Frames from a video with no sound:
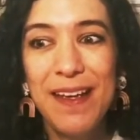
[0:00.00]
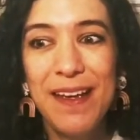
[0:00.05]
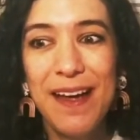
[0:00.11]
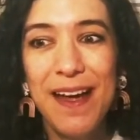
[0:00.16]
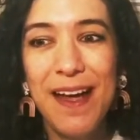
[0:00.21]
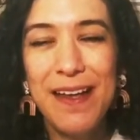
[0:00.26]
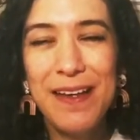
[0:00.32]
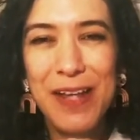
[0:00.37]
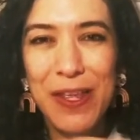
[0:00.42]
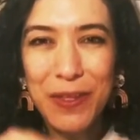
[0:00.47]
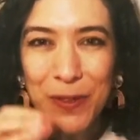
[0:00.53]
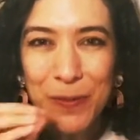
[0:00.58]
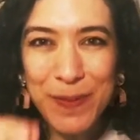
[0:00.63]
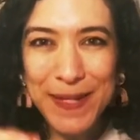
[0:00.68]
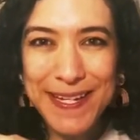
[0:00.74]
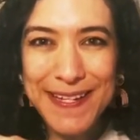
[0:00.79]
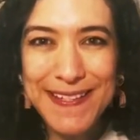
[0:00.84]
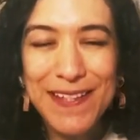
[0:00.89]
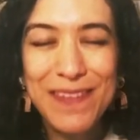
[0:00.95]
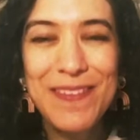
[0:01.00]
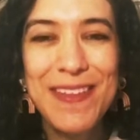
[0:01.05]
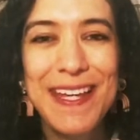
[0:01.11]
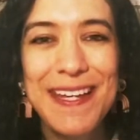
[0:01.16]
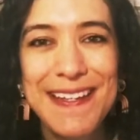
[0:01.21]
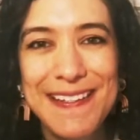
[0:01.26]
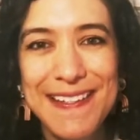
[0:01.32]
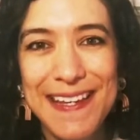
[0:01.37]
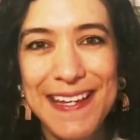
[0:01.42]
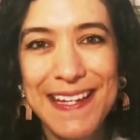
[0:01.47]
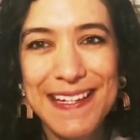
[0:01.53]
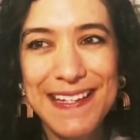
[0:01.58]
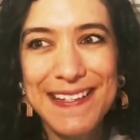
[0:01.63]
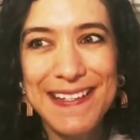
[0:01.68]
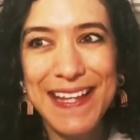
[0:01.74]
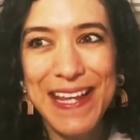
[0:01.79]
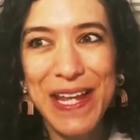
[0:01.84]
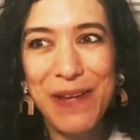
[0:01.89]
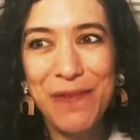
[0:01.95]
Another piece of this is
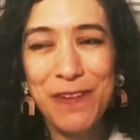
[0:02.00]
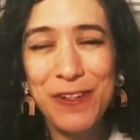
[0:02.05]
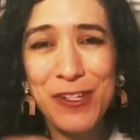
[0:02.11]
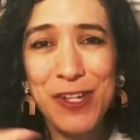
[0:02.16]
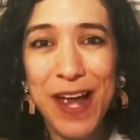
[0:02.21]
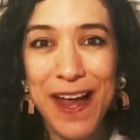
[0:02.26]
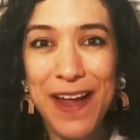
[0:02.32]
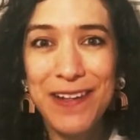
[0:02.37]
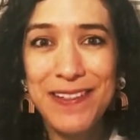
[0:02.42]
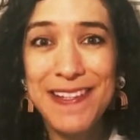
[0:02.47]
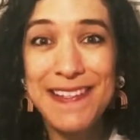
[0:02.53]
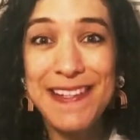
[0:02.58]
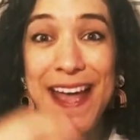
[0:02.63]
if a child is